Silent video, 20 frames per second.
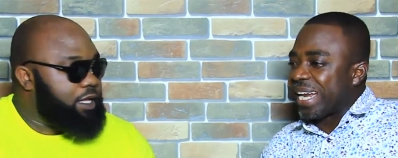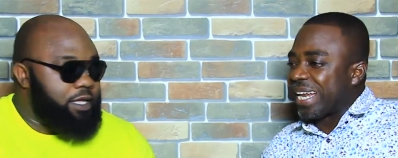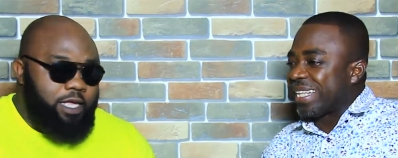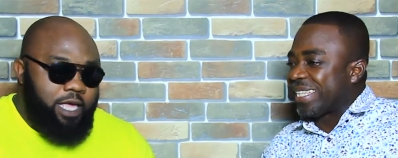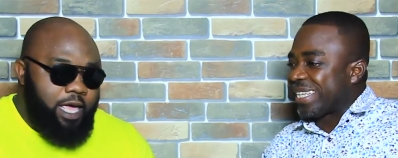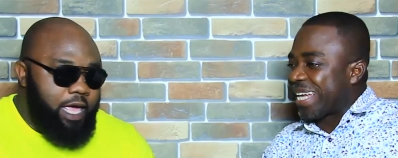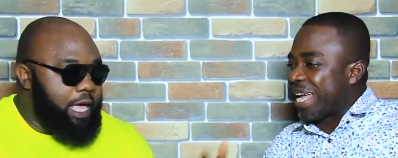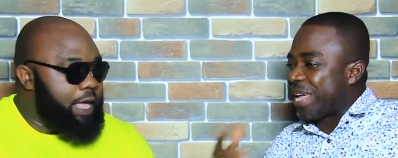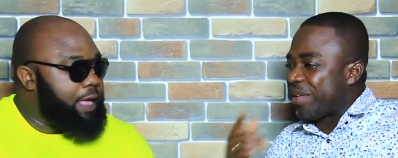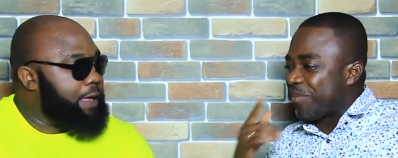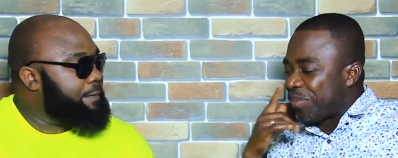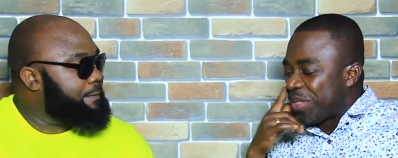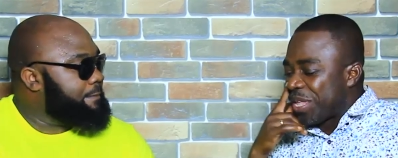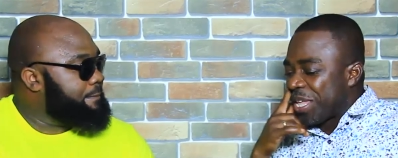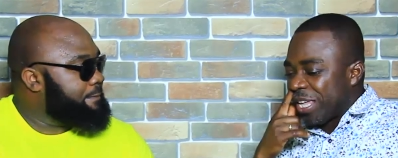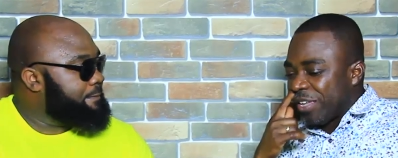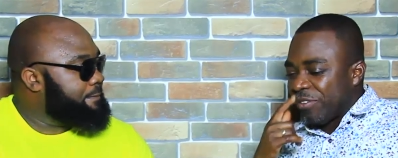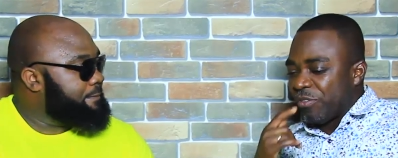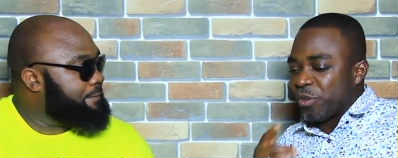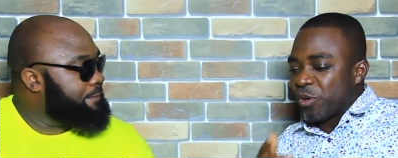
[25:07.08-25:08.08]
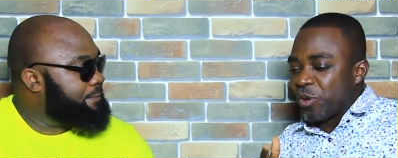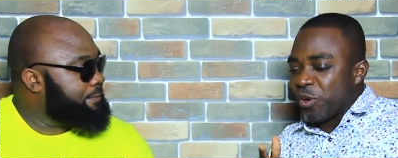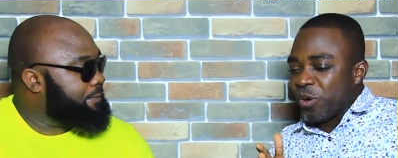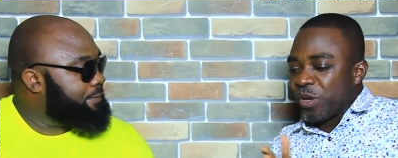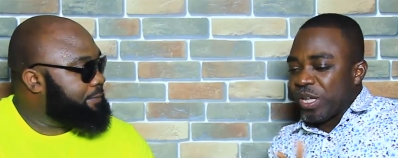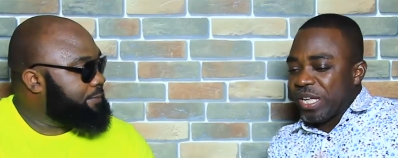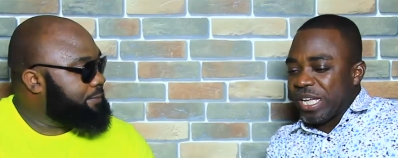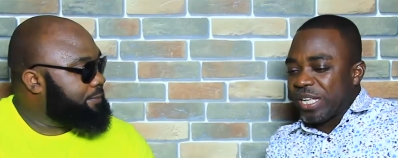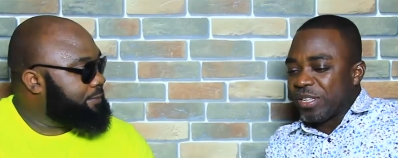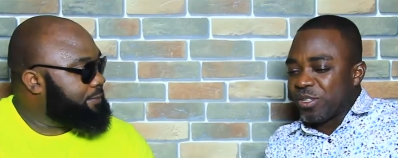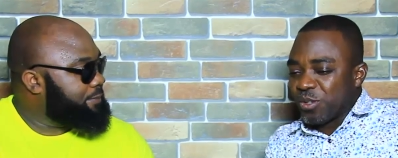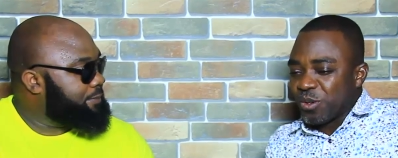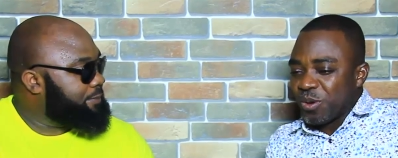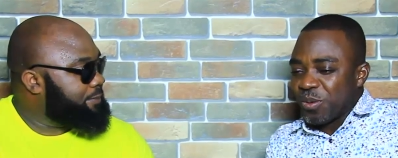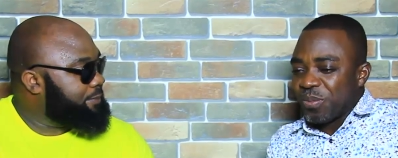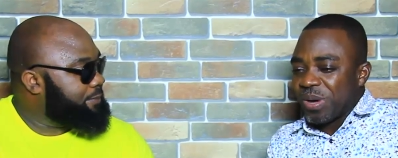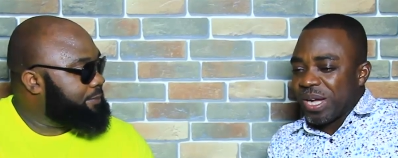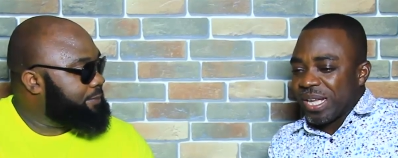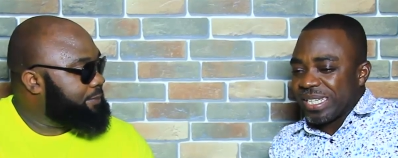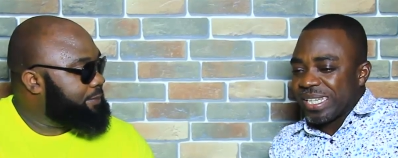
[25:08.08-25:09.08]
Speaker 1: at the yeah. time. If you go here so
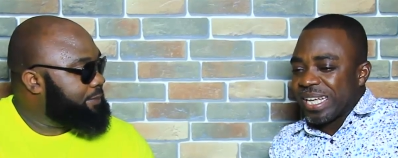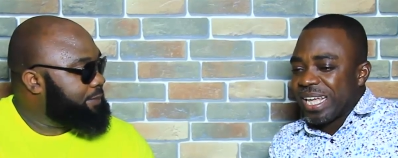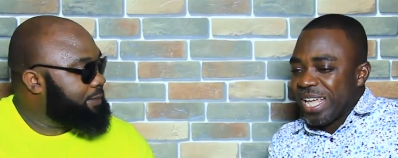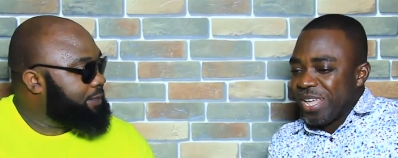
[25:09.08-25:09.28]
much,